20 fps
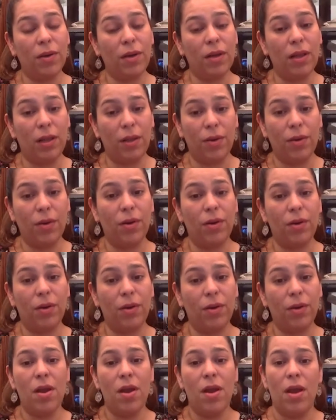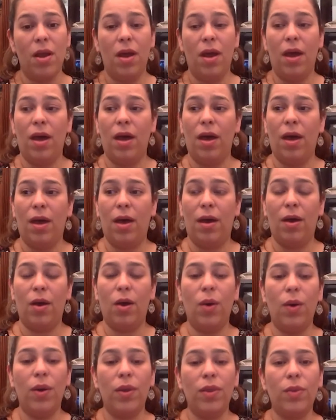clearer, uh,
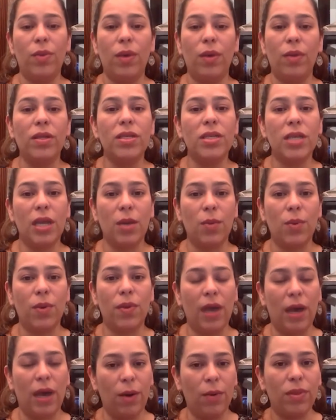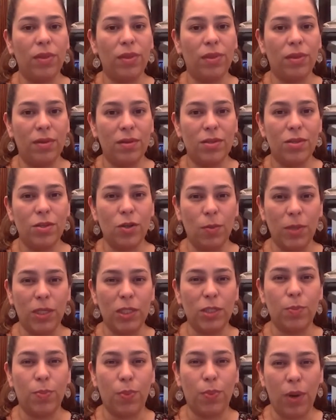going throughout the day without so
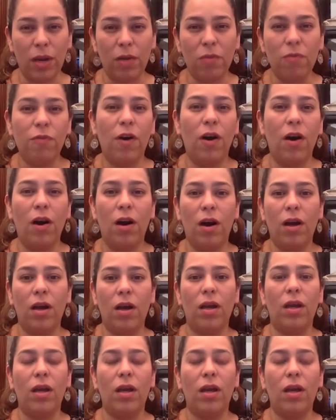much brain fog,